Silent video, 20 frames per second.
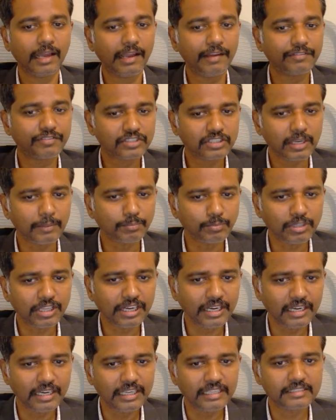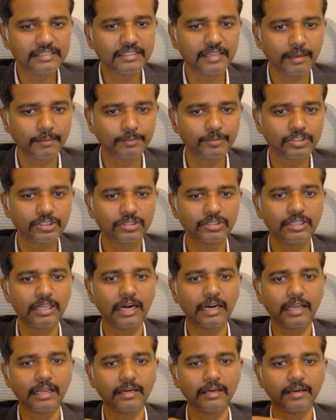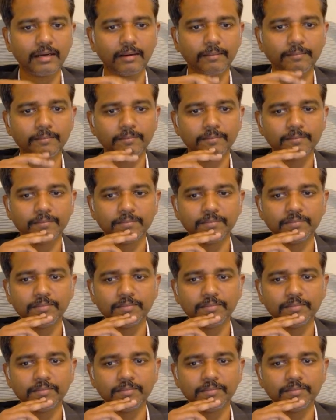if something disrupts that income,